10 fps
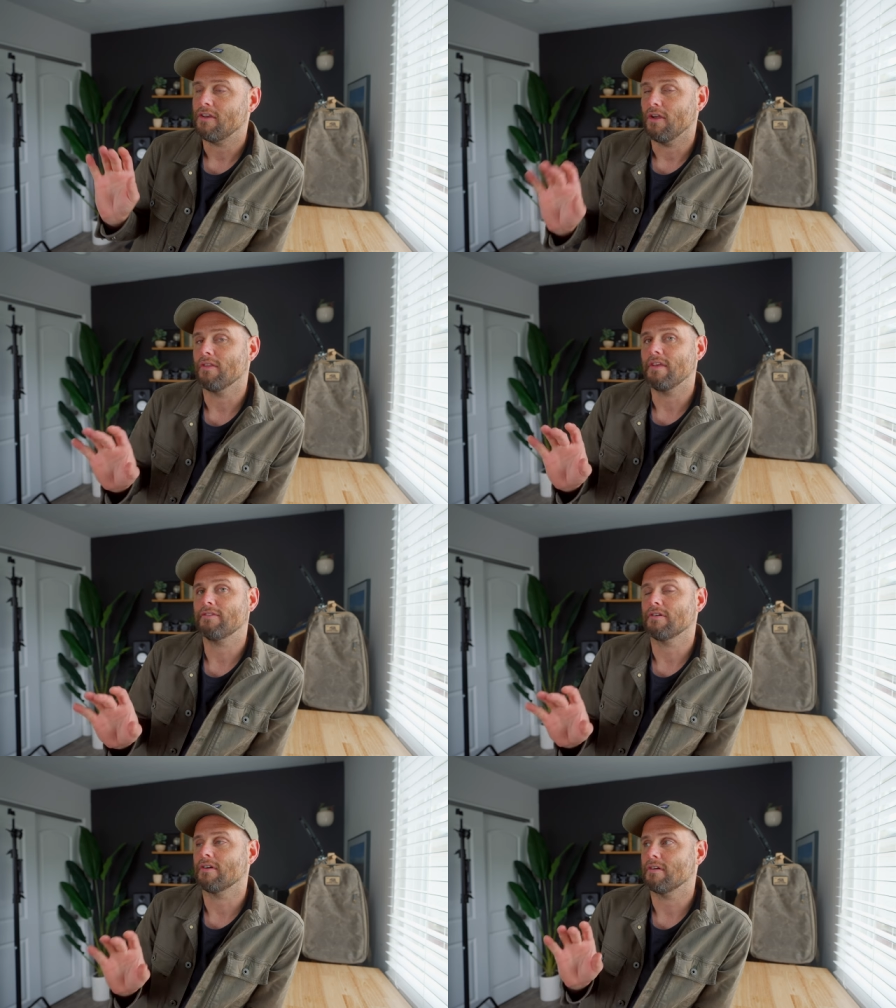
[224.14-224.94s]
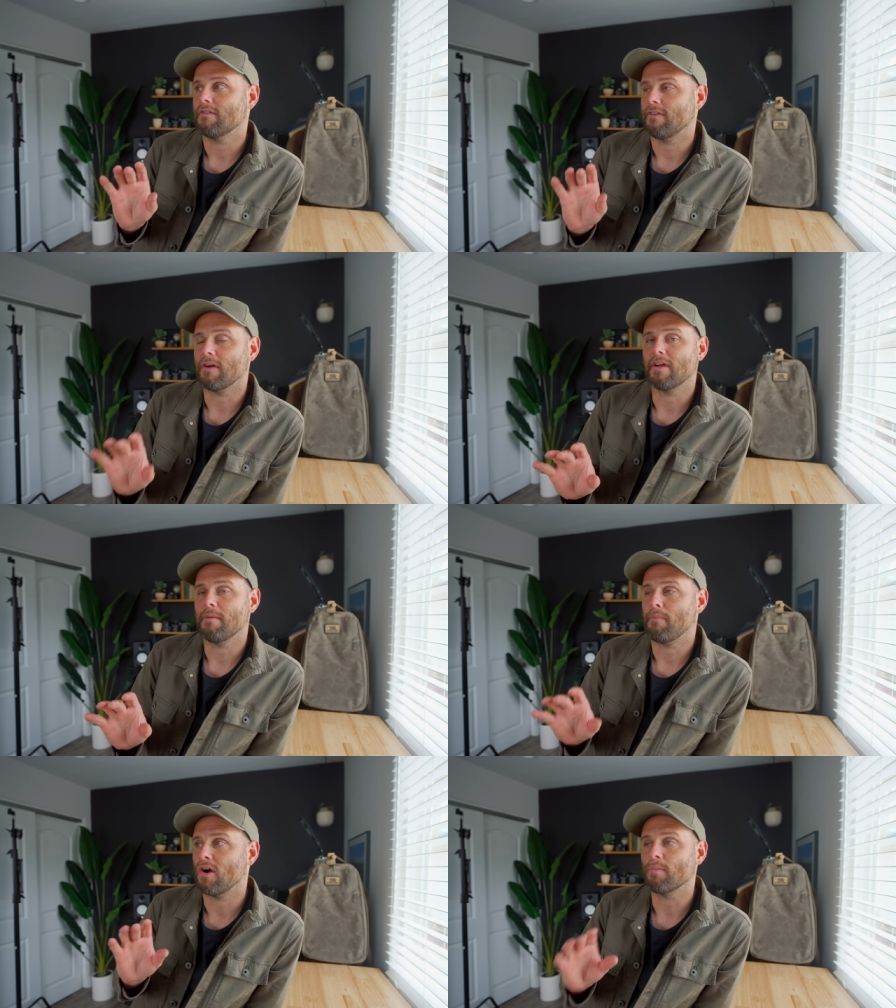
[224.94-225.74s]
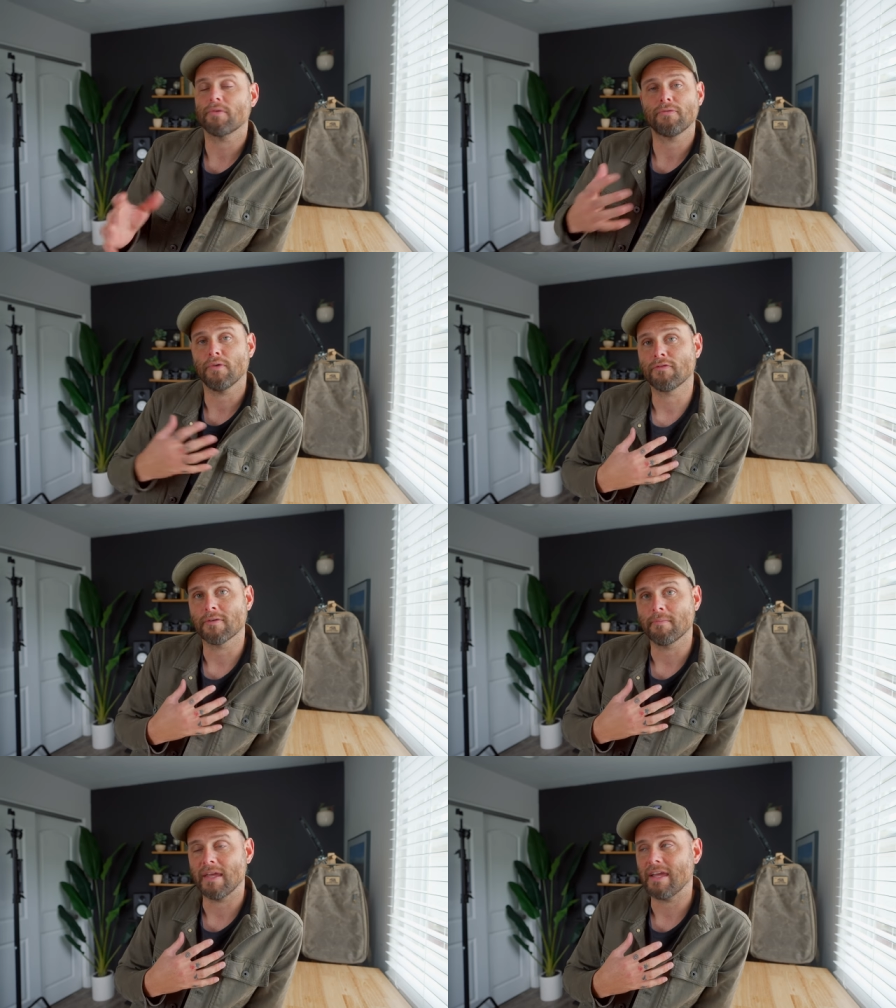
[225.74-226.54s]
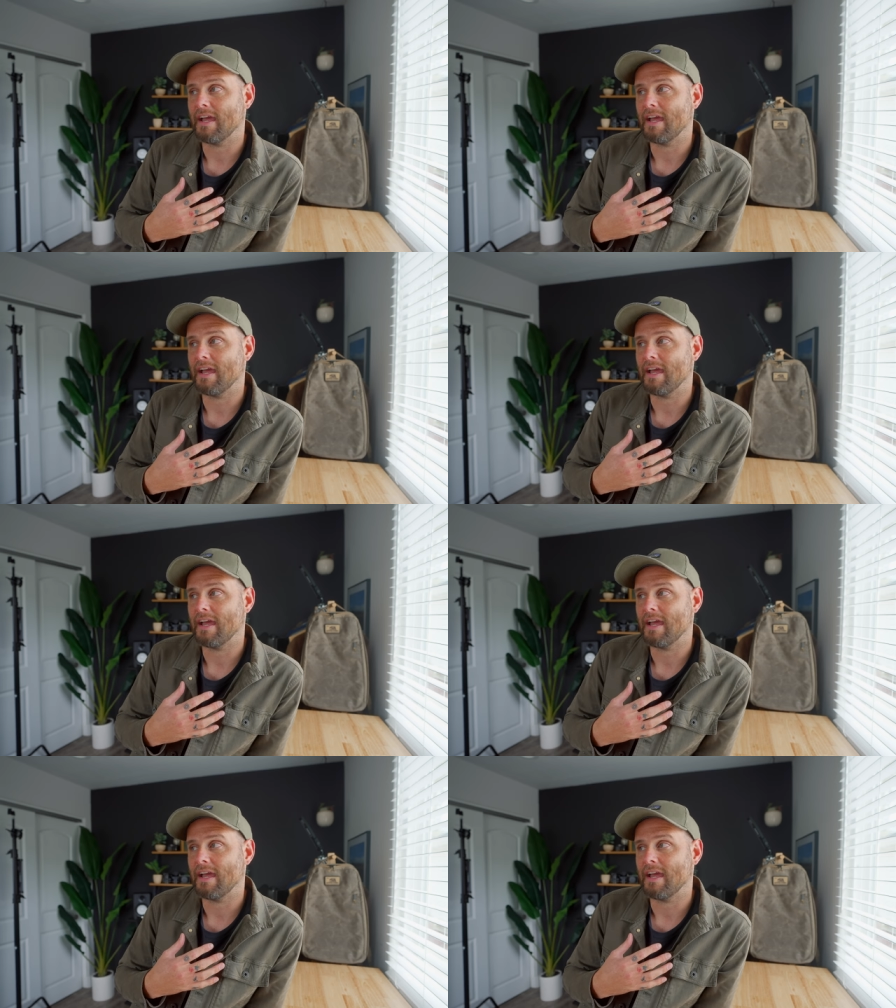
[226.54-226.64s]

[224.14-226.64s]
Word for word: No, these are very purposeful for me,